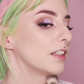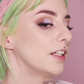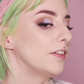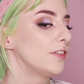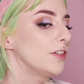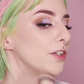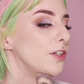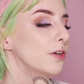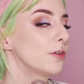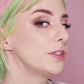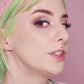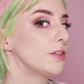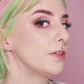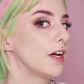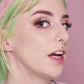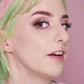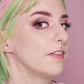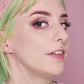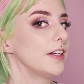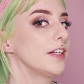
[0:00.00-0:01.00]
if you go too
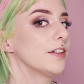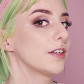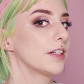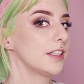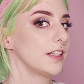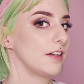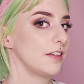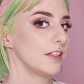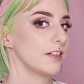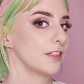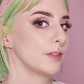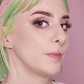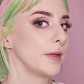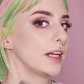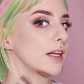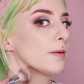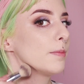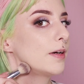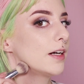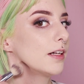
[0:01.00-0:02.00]
heavy, you can tell there's
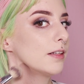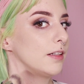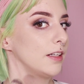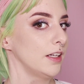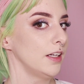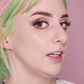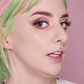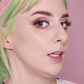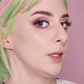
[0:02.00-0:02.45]
makeup on,